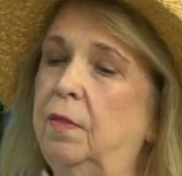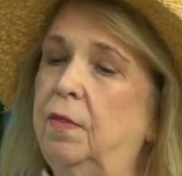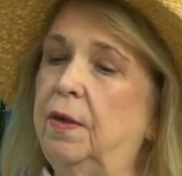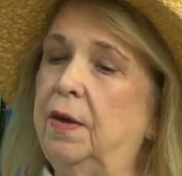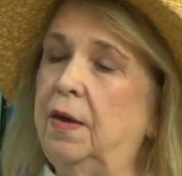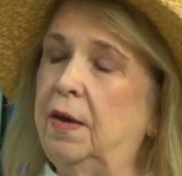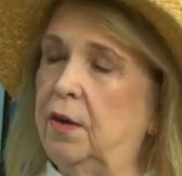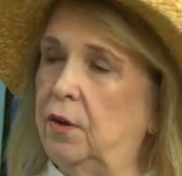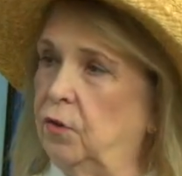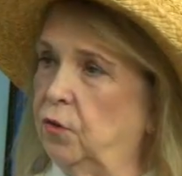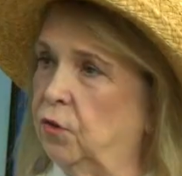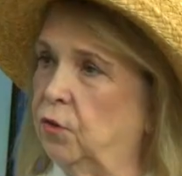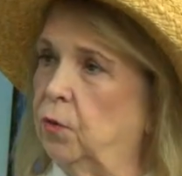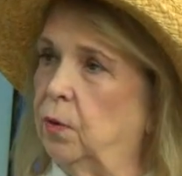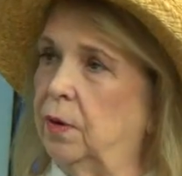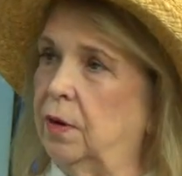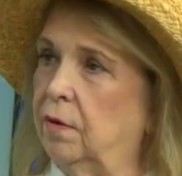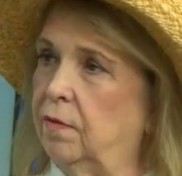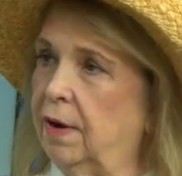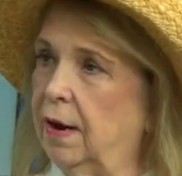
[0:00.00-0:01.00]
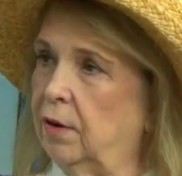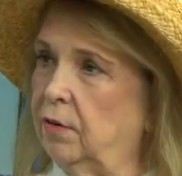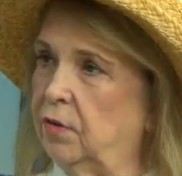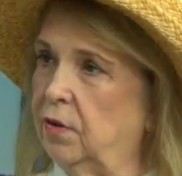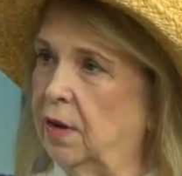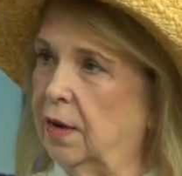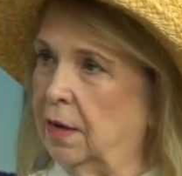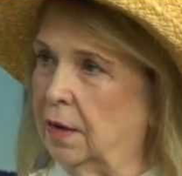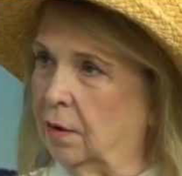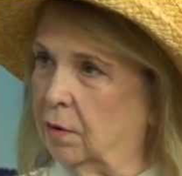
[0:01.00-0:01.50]
the history of our
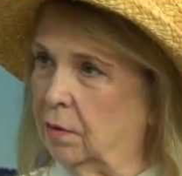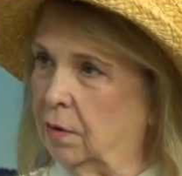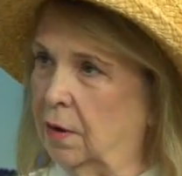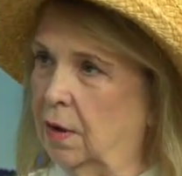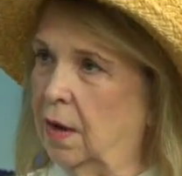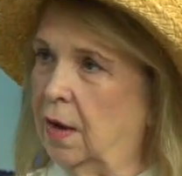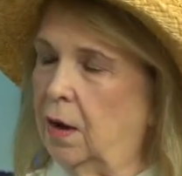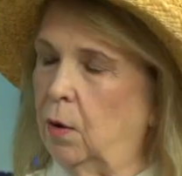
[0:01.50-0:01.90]
town.